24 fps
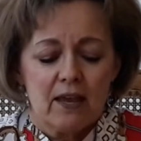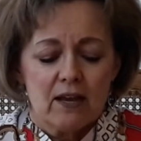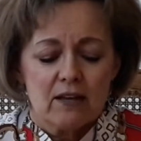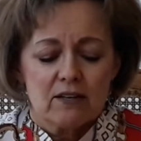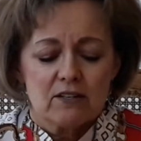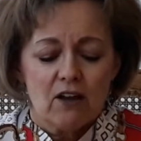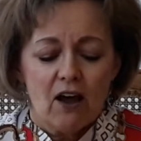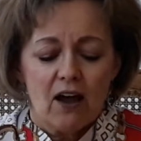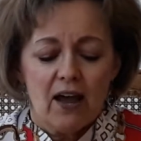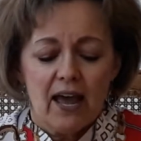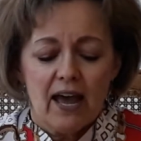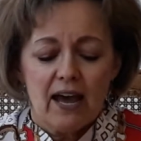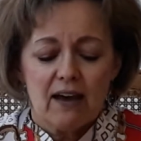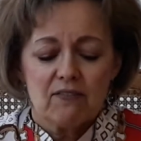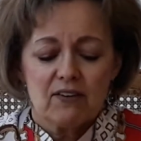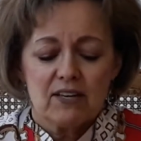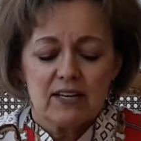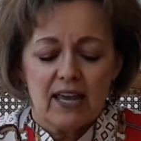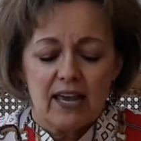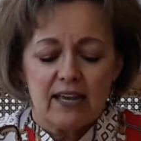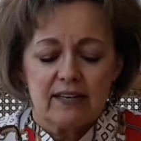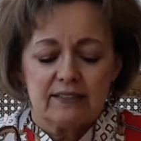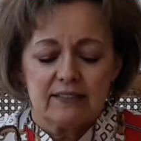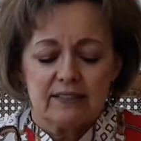Not having
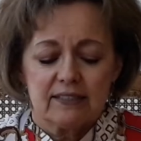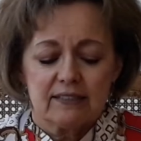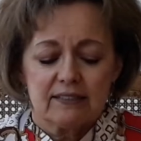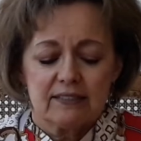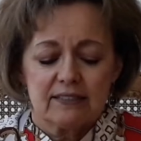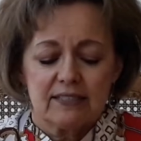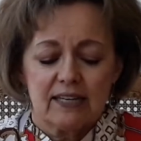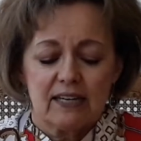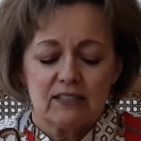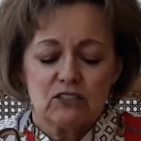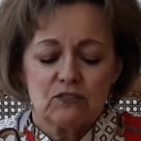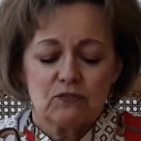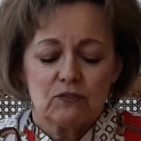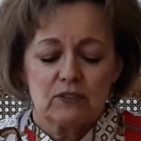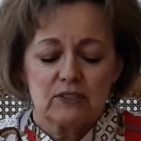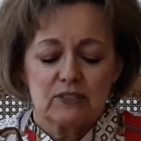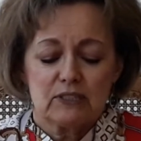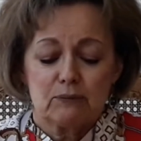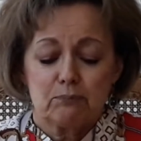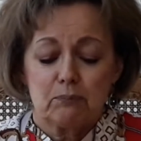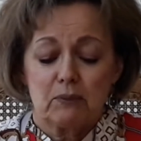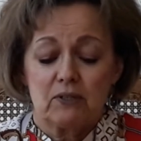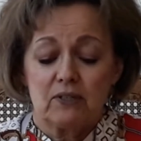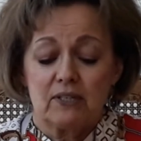a successful
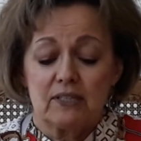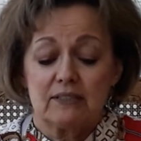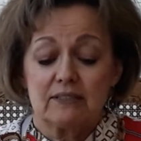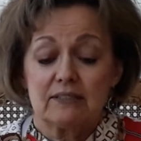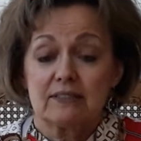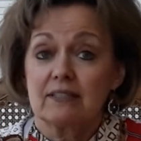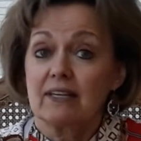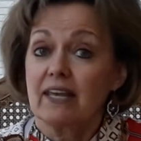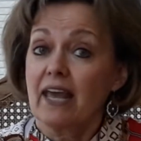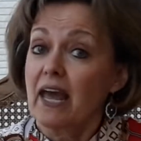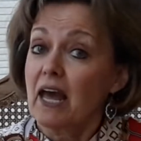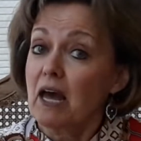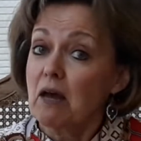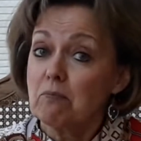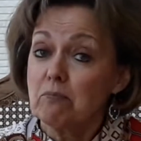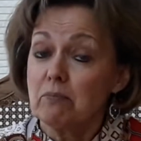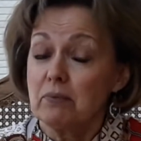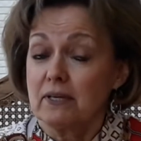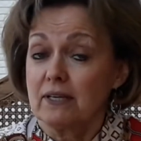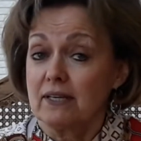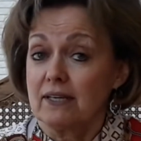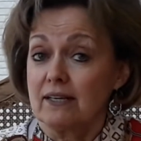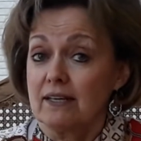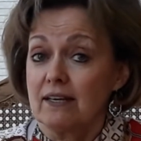experience can
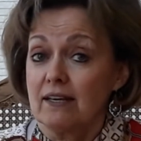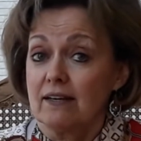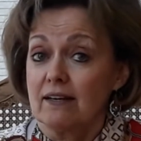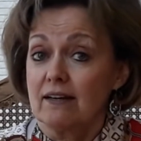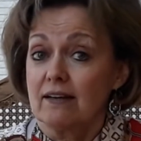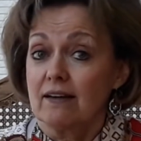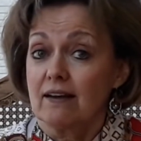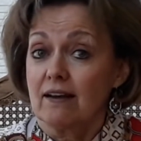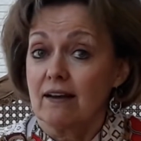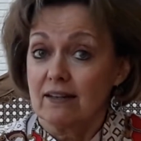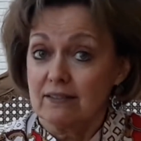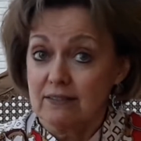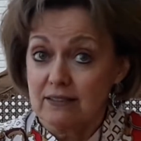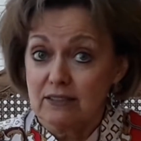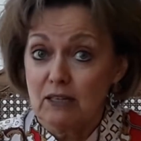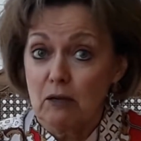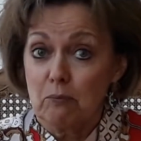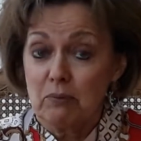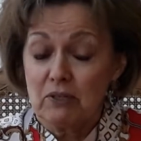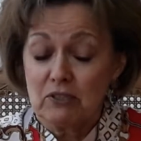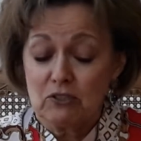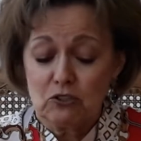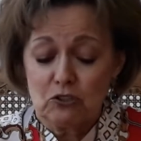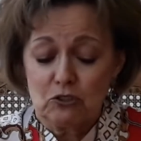be a
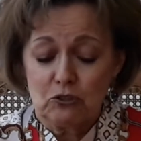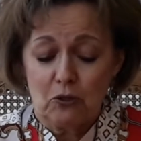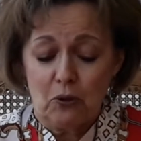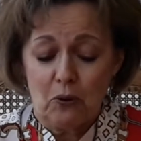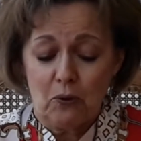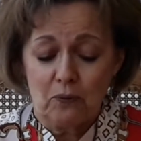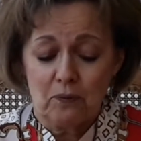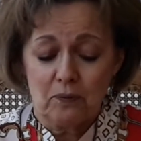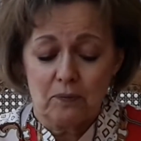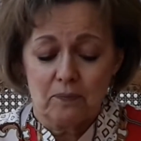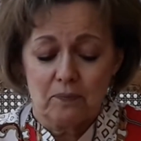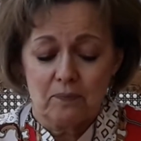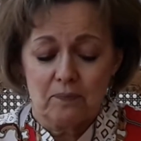stepping stone.